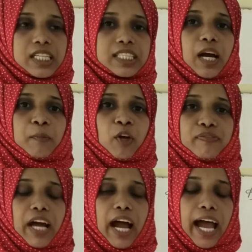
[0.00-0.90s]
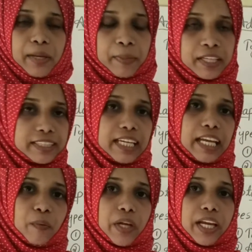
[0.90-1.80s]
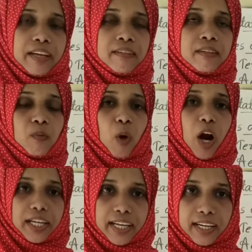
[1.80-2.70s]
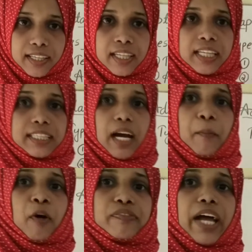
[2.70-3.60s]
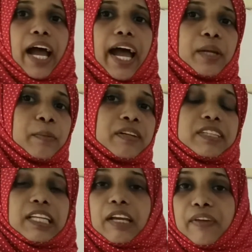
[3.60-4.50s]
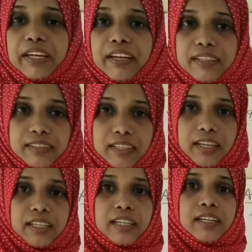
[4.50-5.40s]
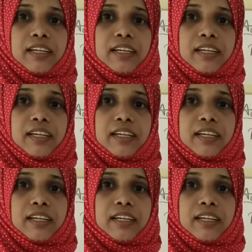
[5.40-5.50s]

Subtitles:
Some of the animals live in water, some of the animals live in desert,